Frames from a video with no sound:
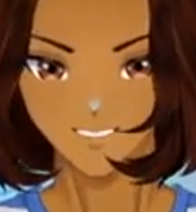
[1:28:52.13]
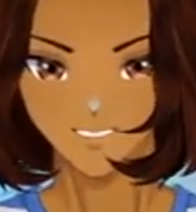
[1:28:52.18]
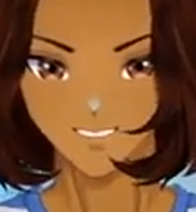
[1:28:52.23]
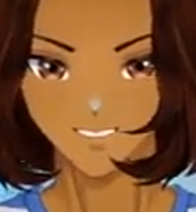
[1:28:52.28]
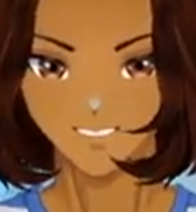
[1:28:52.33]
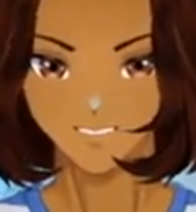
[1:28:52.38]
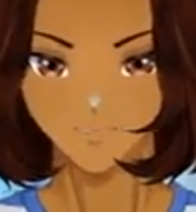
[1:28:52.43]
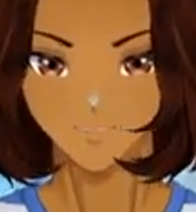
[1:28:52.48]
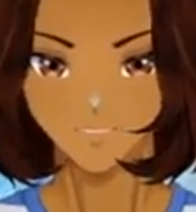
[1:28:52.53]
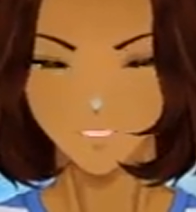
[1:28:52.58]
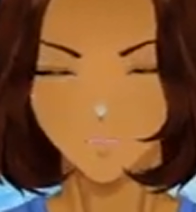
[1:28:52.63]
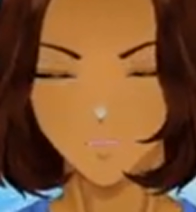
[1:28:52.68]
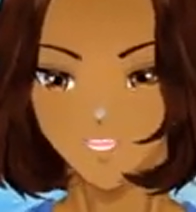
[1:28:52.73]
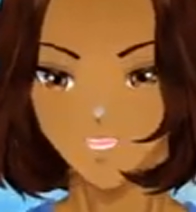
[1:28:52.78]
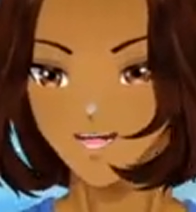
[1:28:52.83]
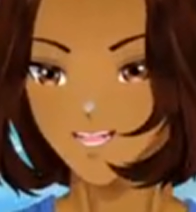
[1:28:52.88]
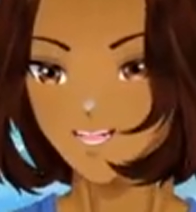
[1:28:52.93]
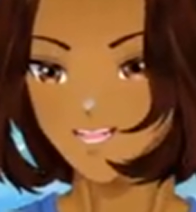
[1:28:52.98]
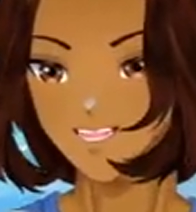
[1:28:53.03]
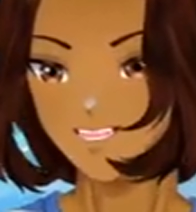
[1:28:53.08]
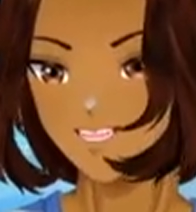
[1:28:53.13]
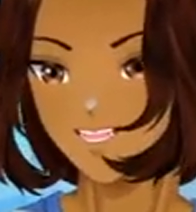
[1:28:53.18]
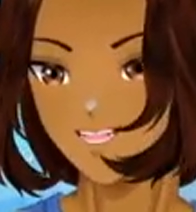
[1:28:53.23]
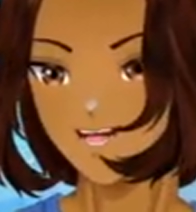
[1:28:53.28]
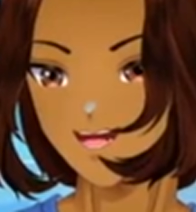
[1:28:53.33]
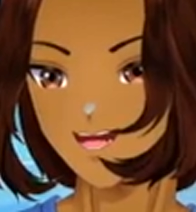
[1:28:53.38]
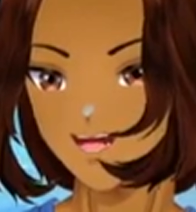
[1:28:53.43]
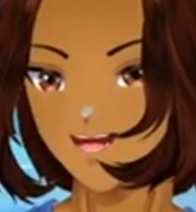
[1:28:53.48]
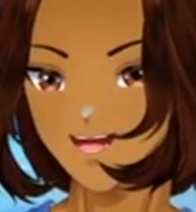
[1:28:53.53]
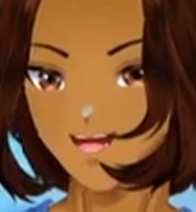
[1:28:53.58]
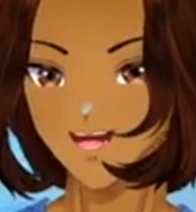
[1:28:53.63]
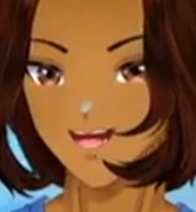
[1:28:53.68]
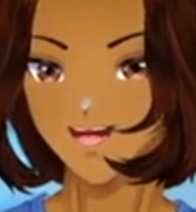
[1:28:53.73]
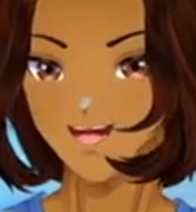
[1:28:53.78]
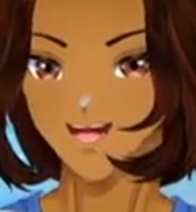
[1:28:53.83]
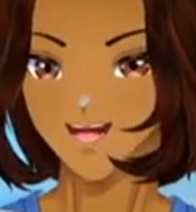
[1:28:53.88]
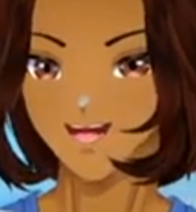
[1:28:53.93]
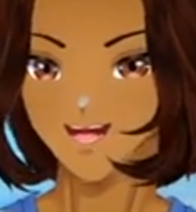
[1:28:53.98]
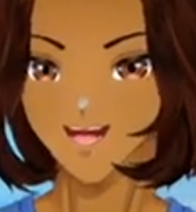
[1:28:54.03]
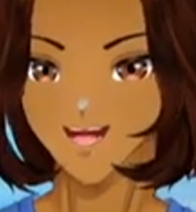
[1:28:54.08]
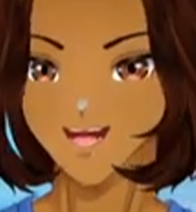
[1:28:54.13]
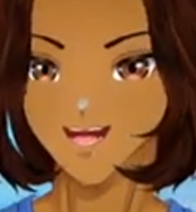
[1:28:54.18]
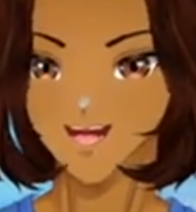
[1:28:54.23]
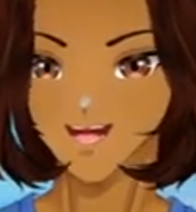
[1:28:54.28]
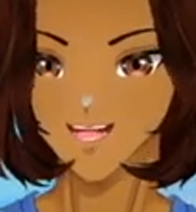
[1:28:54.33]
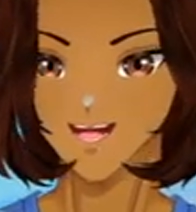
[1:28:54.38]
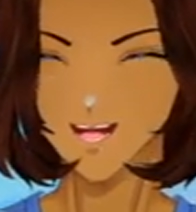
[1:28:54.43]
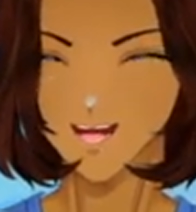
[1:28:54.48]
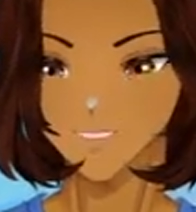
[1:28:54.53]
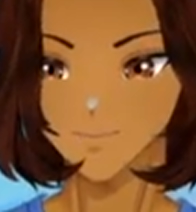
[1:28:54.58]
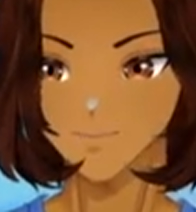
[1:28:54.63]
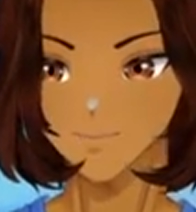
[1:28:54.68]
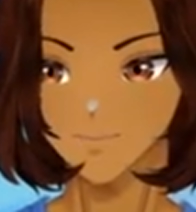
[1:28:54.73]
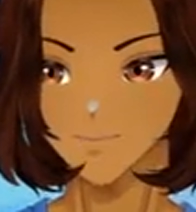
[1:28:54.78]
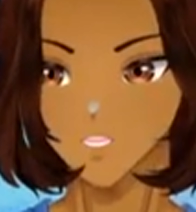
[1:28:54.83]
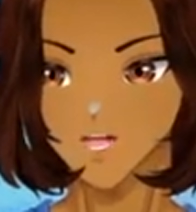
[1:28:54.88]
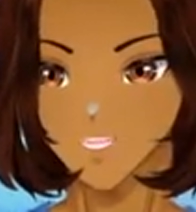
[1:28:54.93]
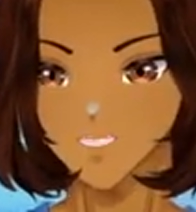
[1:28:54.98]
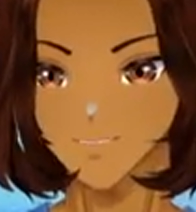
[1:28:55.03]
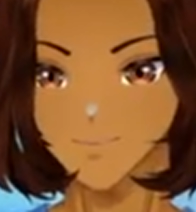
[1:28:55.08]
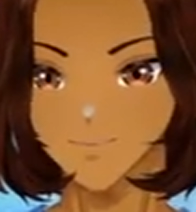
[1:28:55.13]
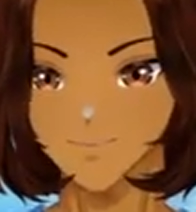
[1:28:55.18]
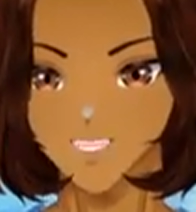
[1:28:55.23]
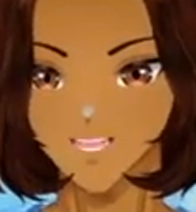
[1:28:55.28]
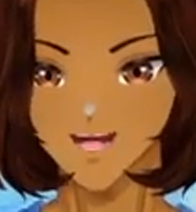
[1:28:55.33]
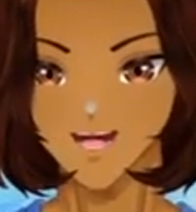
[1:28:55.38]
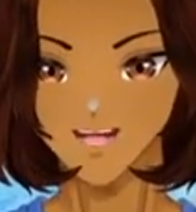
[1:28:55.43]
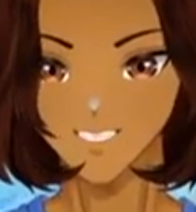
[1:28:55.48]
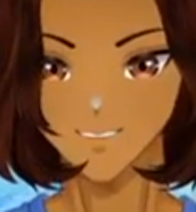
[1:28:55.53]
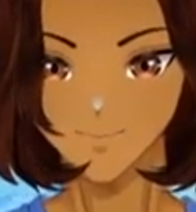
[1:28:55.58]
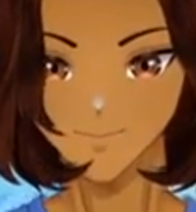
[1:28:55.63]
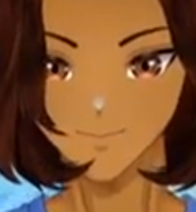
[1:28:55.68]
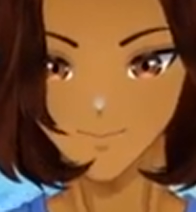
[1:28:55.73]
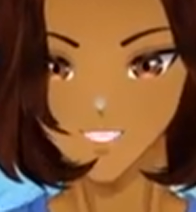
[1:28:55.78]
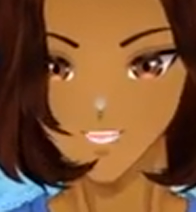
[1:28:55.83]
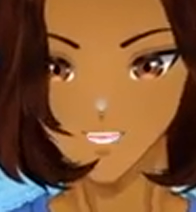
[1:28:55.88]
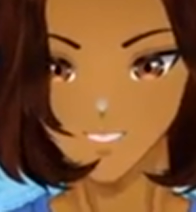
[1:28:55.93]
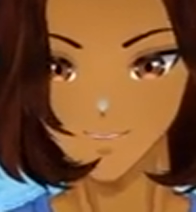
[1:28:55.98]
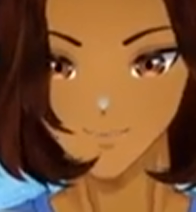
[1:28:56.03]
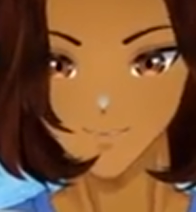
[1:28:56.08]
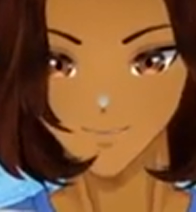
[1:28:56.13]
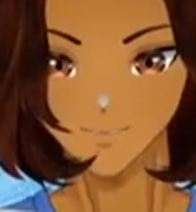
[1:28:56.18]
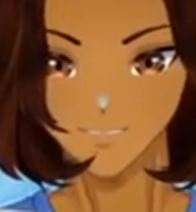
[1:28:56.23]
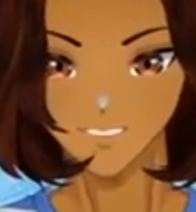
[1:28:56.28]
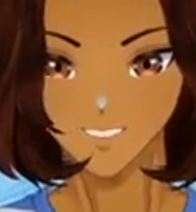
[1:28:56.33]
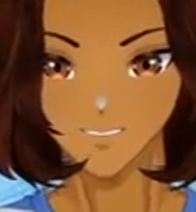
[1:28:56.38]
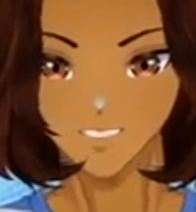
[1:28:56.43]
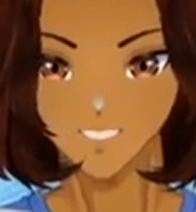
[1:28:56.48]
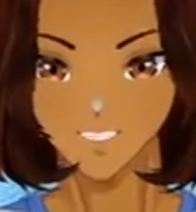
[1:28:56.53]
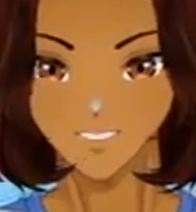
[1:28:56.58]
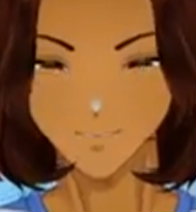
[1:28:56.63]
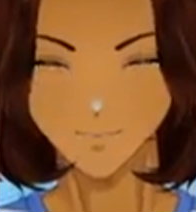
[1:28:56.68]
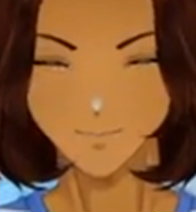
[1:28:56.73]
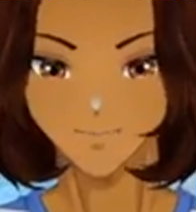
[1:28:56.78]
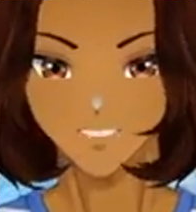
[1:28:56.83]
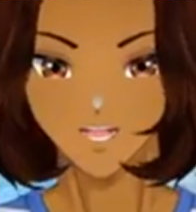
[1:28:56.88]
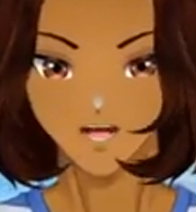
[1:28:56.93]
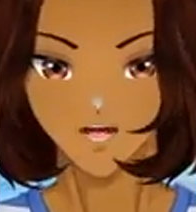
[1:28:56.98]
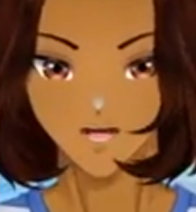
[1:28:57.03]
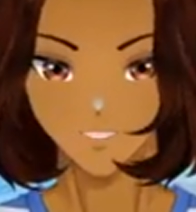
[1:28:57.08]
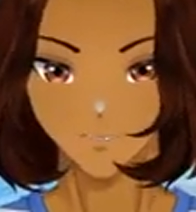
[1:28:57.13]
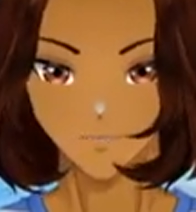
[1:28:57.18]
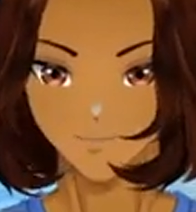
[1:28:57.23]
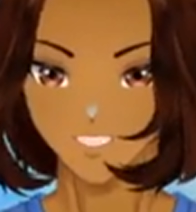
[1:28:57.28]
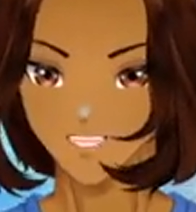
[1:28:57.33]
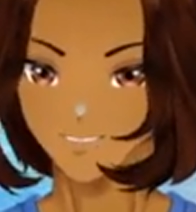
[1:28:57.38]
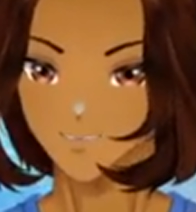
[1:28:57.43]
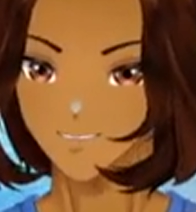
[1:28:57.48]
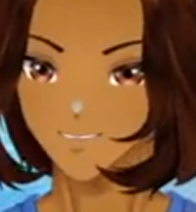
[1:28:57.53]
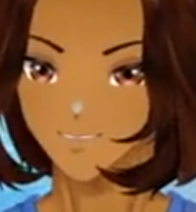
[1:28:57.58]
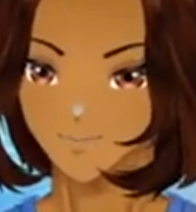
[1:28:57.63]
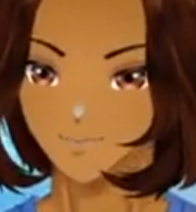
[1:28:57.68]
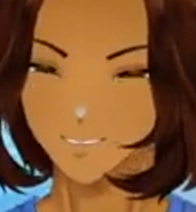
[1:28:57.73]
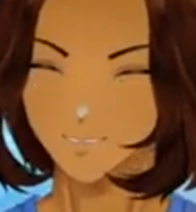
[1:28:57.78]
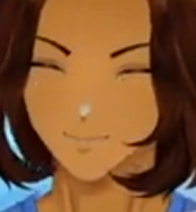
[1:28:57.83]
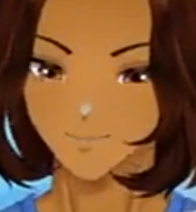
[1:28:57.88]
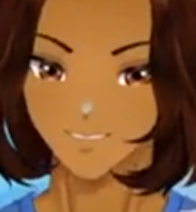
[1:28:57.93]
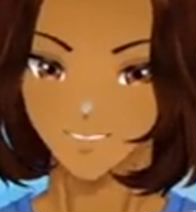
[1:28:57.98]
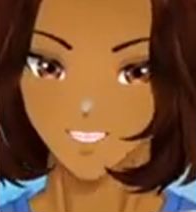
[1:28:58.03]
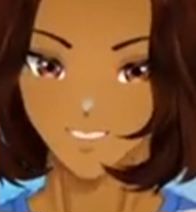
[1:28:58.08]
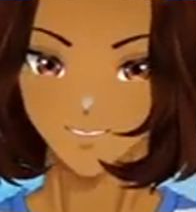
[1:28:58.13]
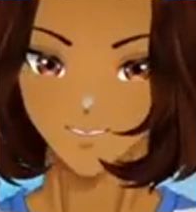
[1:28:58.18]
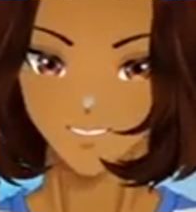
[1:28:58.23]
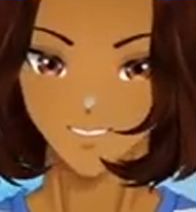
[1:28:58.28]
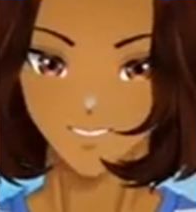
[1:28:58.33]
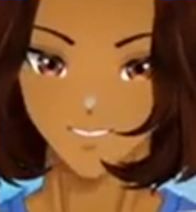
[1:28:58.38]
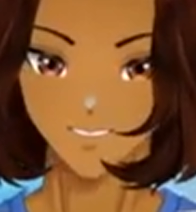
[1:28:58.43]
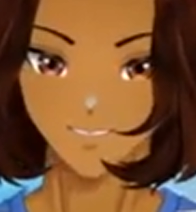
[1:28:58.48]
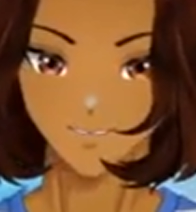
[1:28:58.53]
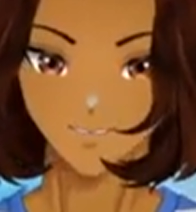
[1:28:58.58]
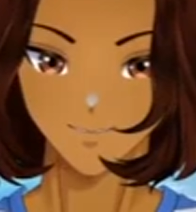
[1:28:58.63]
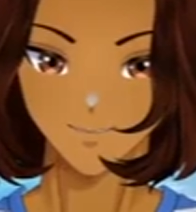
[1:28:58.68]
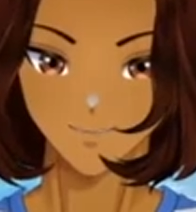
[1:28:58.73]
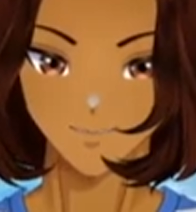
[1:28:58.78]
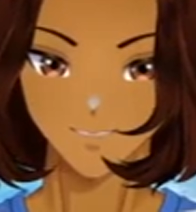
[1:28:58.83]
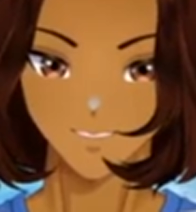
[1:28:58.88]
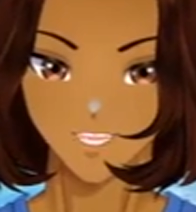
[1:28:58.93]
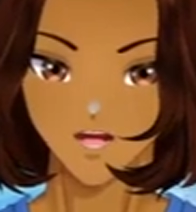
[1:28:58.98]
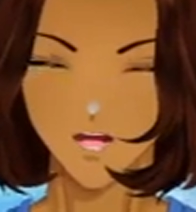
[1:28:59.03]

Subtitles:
Well, I mean, if you want to, I could share the thing that Pesky showed, because it is.